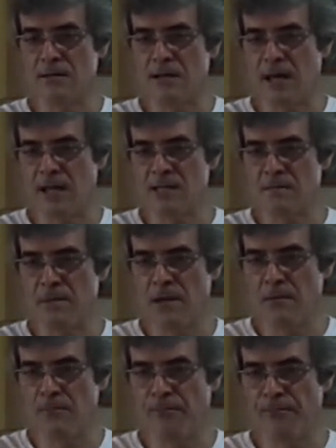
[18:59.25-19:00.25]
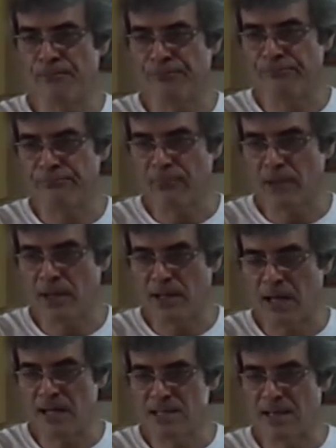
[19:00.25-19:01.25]
that is being
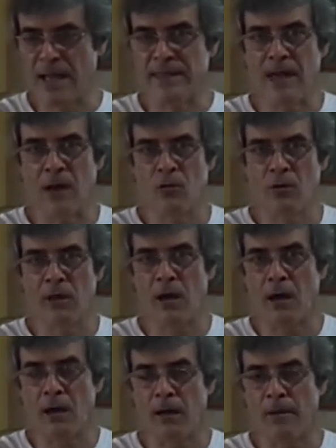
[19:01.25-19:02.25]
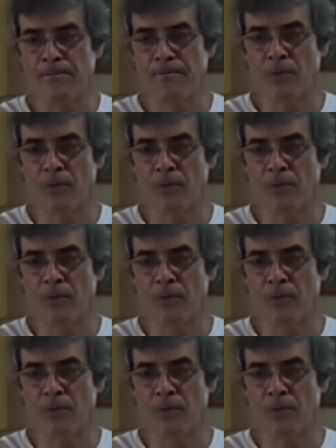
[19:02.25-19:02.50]
that he's lying down on a